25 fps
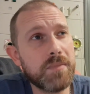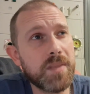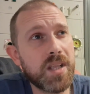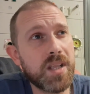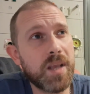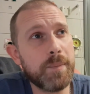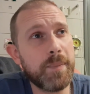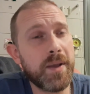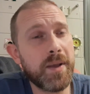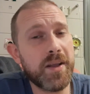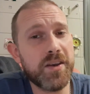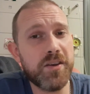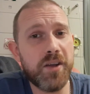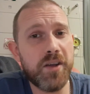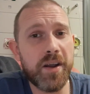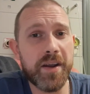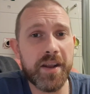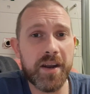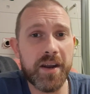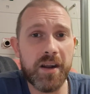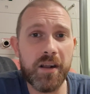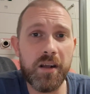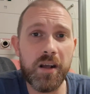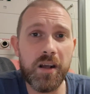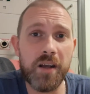about
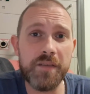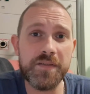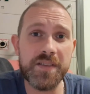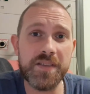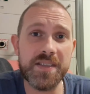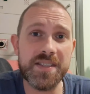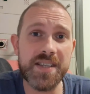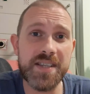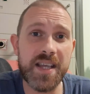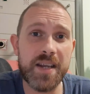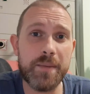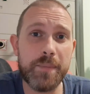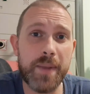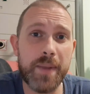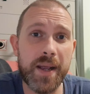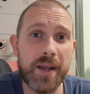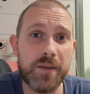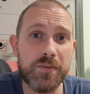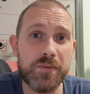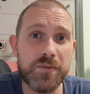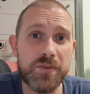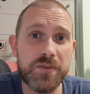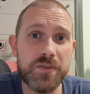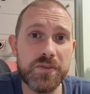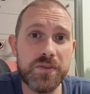9.5 to 10
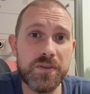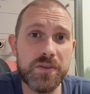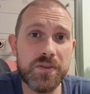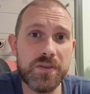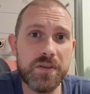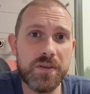pounds